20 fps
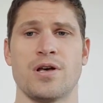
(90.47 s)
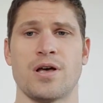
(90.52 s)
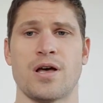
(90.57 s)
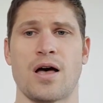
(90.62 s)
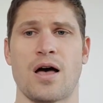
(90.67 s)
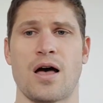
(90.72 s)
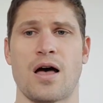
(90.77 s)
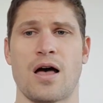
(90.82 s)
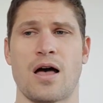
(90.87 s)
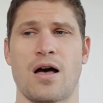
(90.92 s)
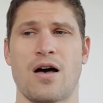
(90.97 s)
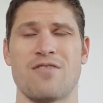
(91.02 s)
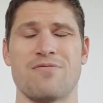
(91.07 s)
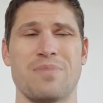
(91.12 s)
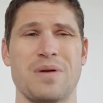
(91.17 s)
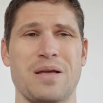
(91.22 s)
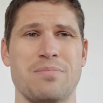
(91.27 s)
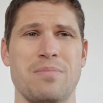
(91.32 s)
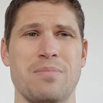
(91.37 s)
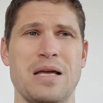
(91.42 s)
I've
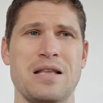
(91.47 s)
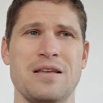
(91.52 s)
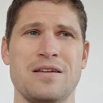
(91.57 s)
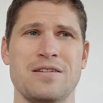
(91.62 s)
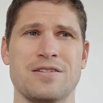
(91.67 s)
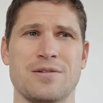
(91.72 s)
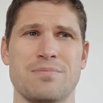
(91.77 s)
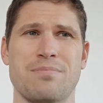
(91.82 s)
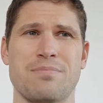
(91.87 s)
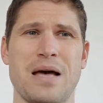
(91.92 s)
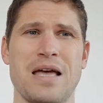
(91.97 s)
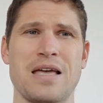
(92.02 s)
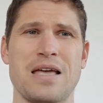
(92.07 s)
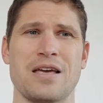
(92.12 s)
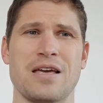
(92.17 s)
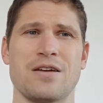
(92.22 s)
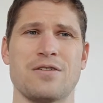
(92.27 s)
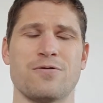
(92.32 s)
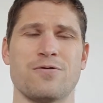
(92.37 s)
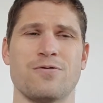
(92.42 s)
been meaning to
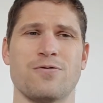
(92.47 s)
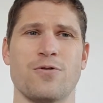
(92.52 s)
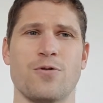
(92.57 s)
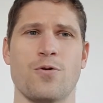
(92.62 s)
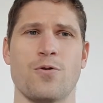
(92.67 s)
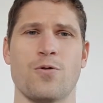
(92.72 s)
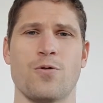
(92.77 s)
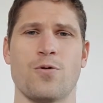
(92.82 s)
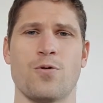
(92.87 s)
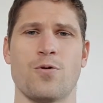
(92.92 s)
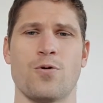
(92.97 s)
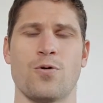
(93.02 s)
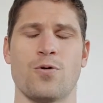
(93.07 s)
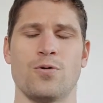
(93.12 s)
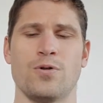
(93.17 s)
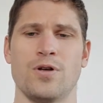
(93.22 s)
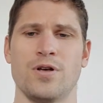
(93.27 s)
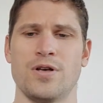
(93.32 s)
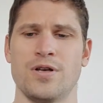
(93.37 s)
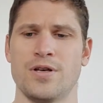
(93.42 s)
make it
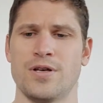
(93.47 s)
for,